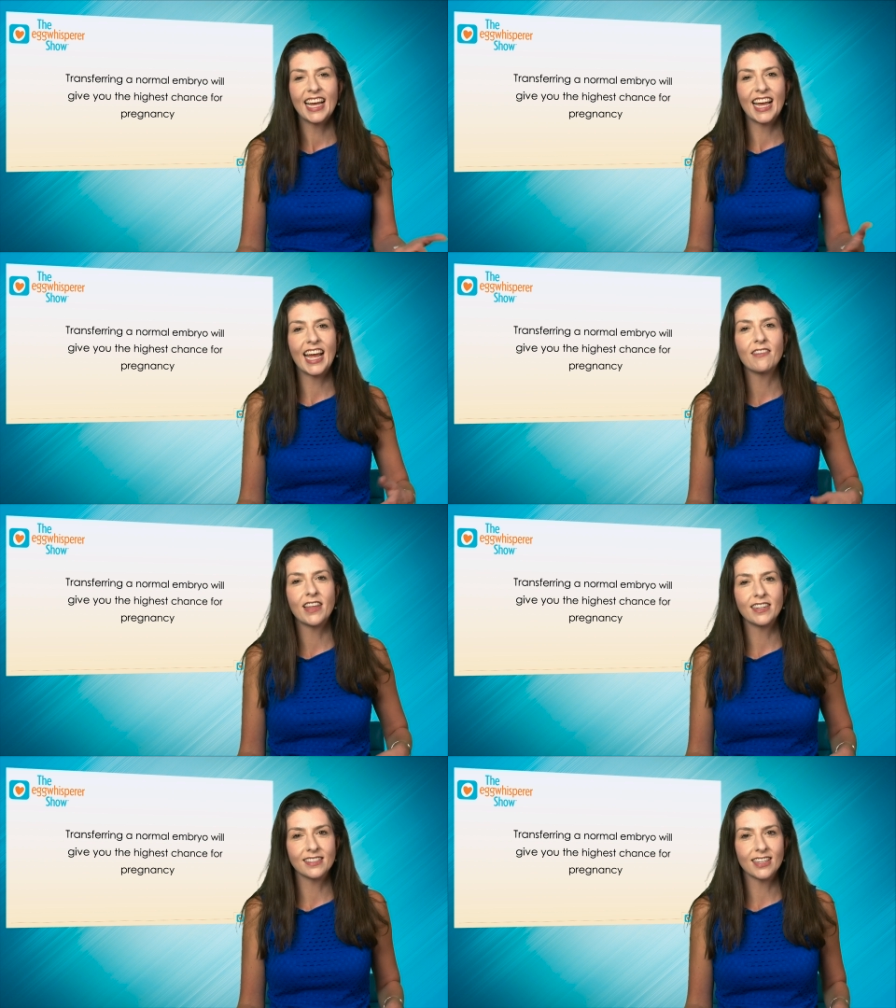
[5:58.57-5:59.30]
I
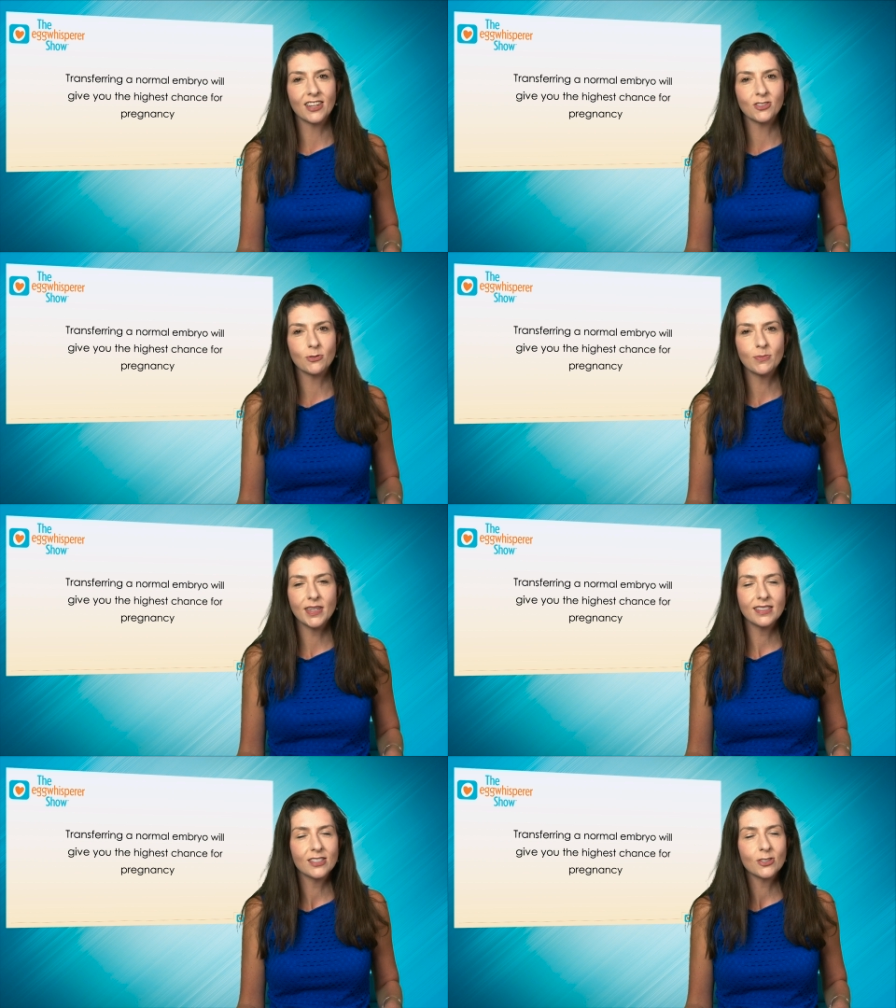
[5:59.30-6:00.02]
have that discussion with
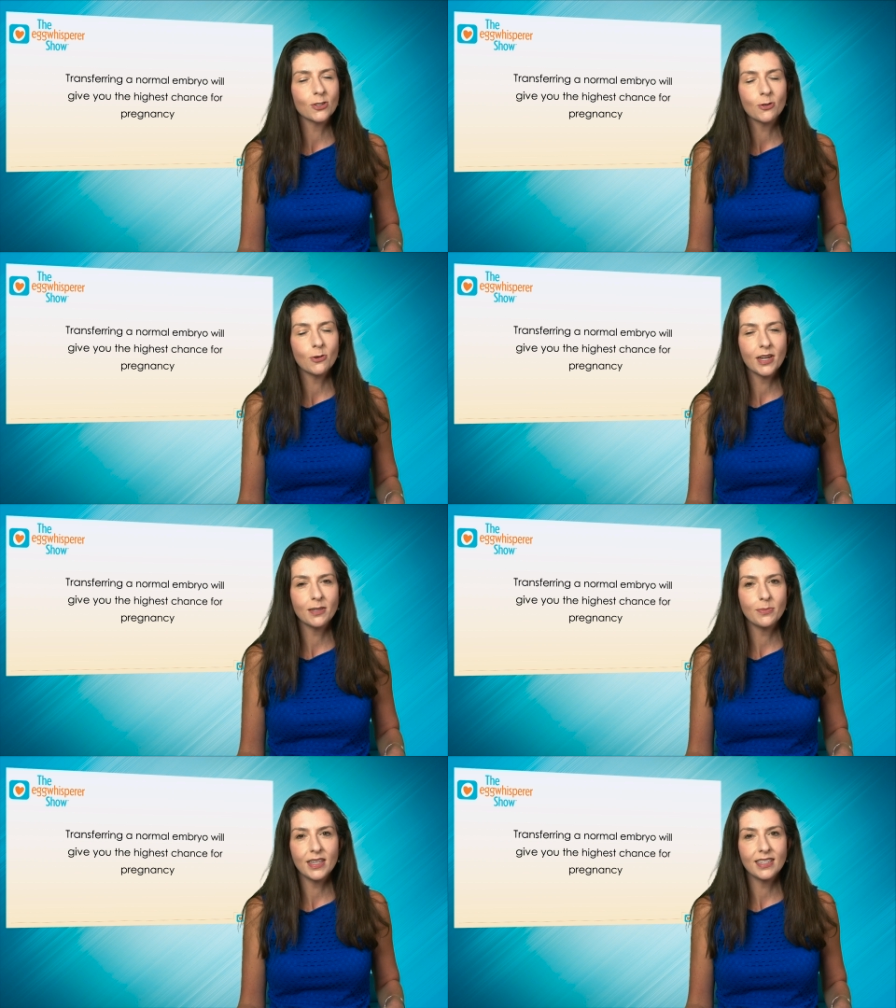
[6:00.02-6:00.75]
my sister
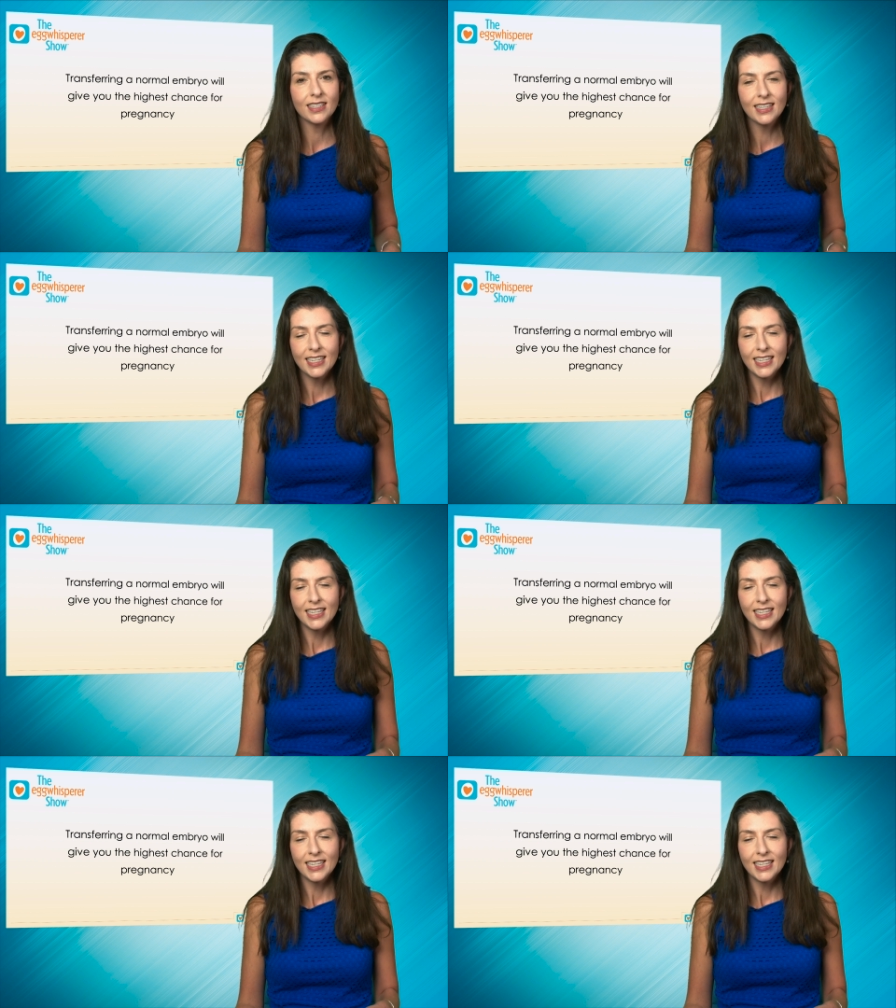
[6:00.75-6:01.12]
quite a bit.